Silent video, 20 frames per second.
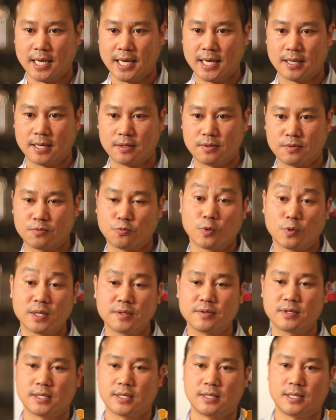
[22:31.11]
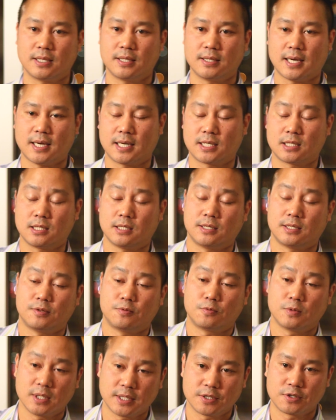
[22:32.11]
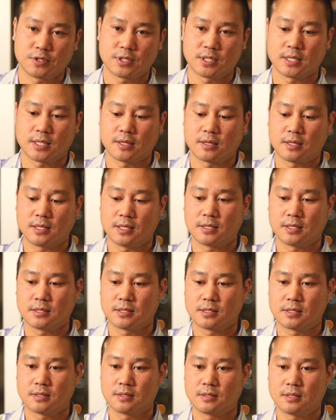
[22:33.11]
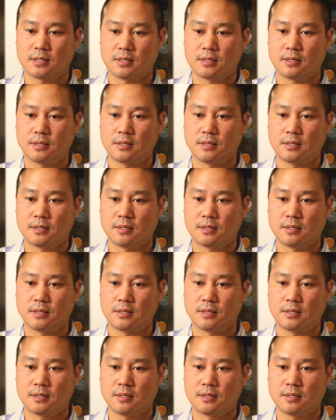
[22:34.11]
And one of the actually really interesting things